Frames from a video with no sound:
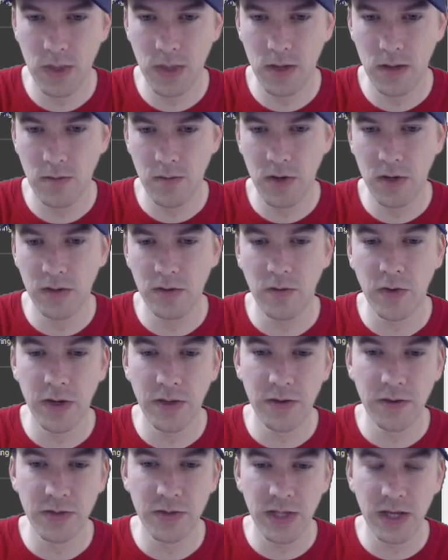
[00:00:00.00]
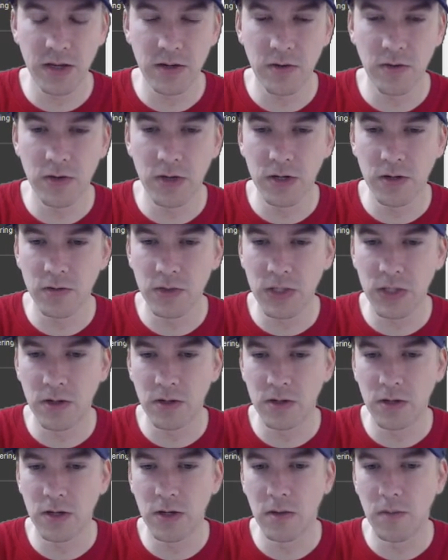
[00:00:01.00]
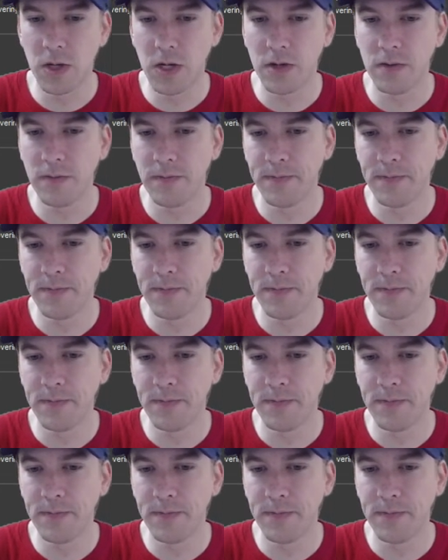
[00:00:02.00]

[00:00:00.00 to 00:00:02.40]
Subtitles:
By the way, there's that grid I was talking about.